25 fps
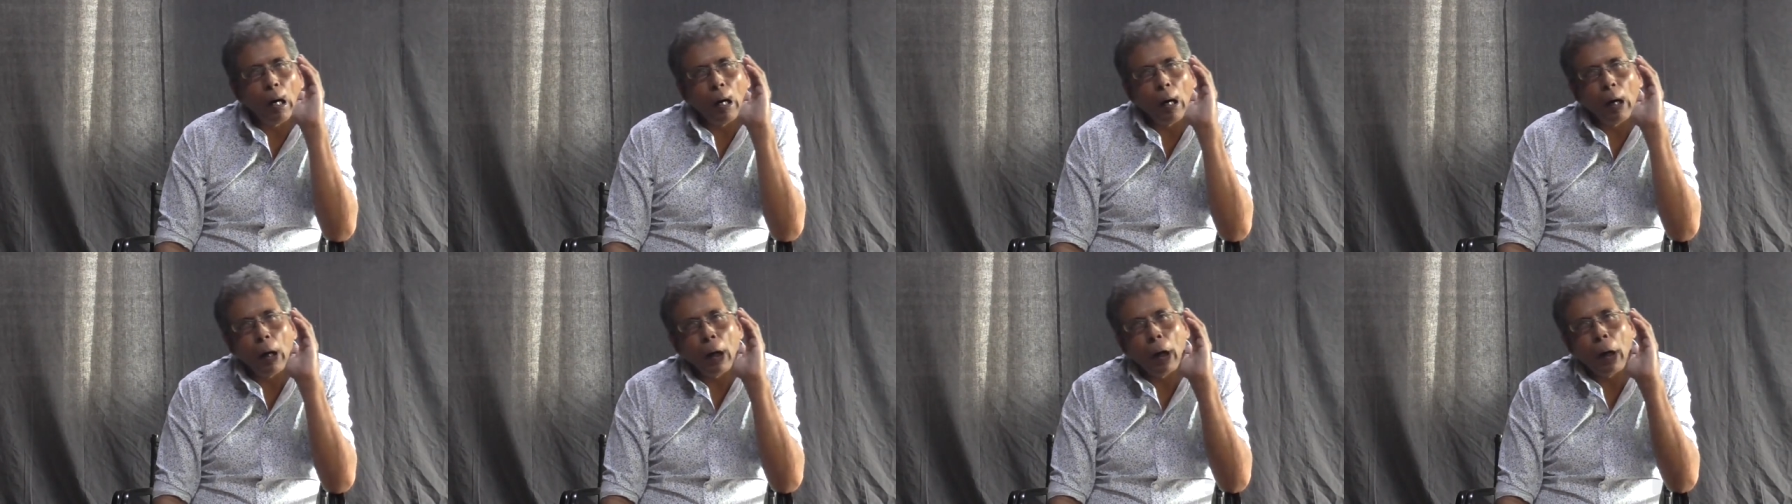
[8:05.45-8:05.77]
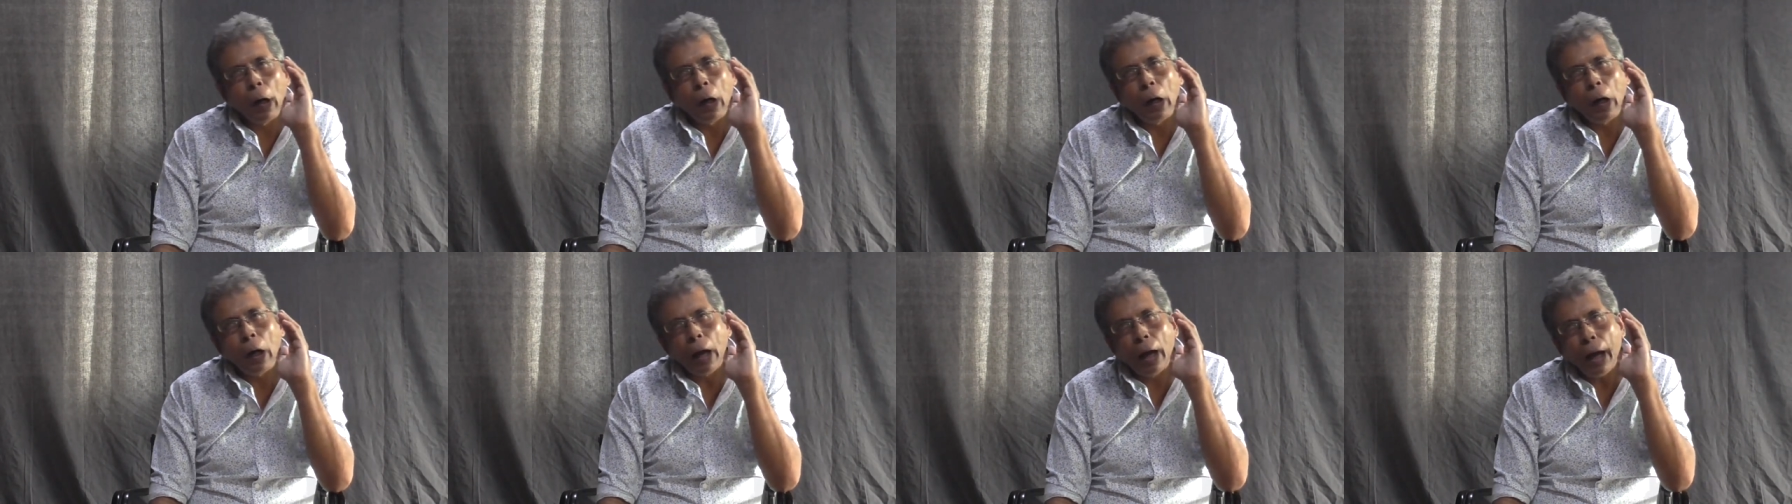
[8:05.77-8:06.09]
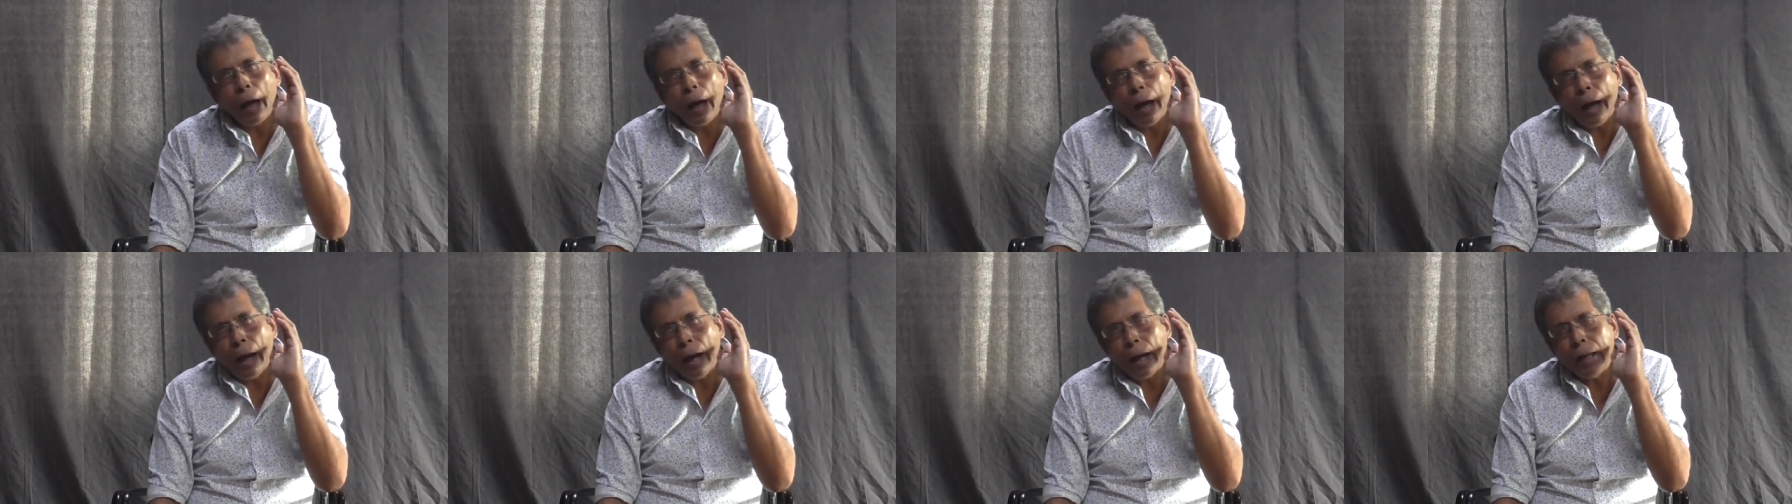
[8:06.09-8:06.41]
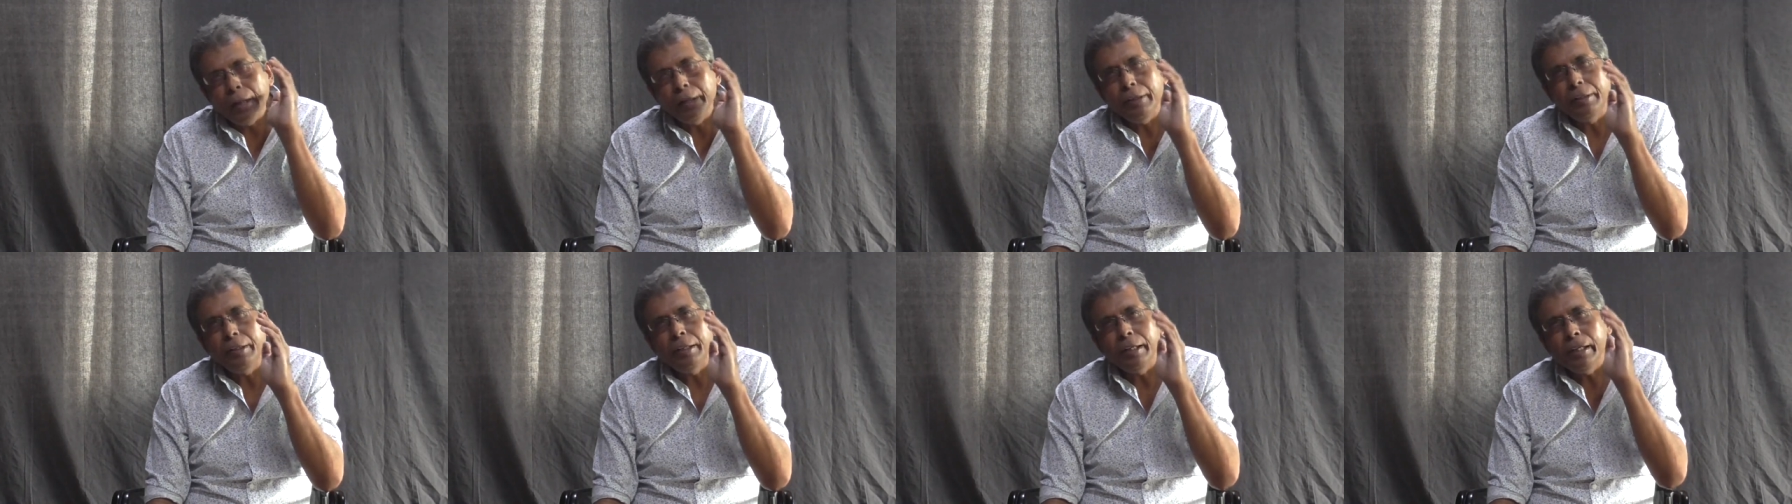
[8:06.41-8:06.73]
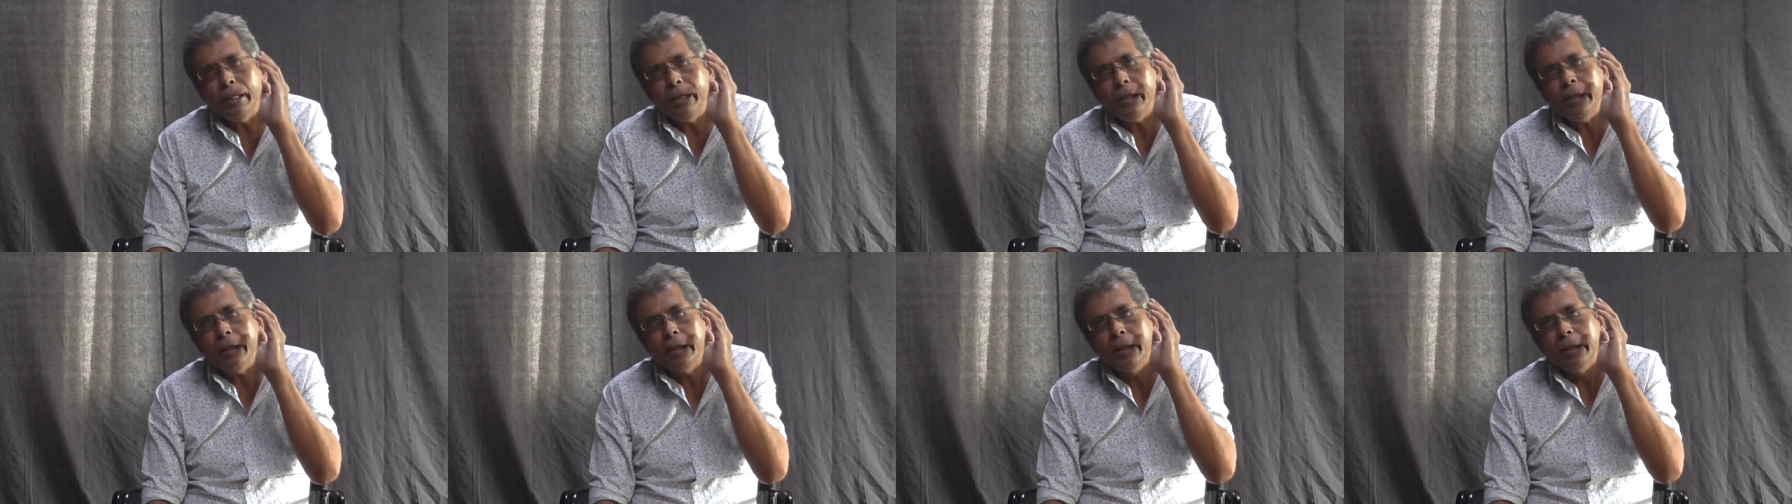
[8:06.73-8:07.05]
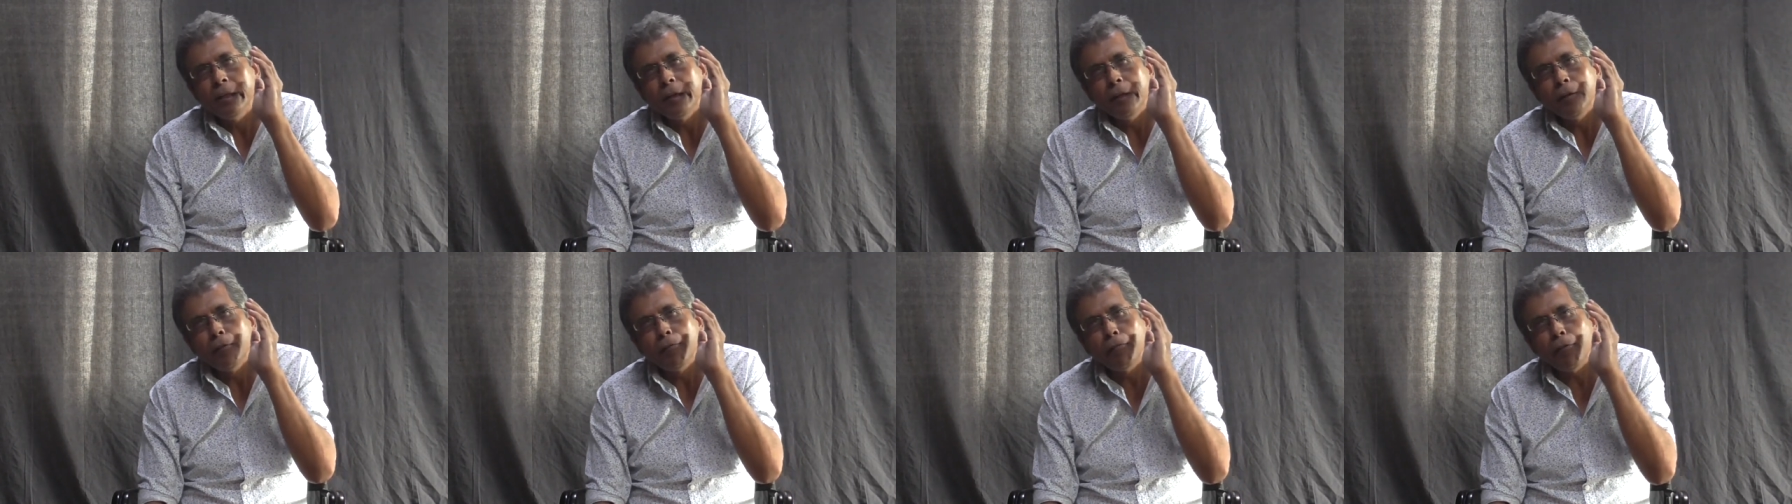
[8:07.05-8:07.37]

uh, anti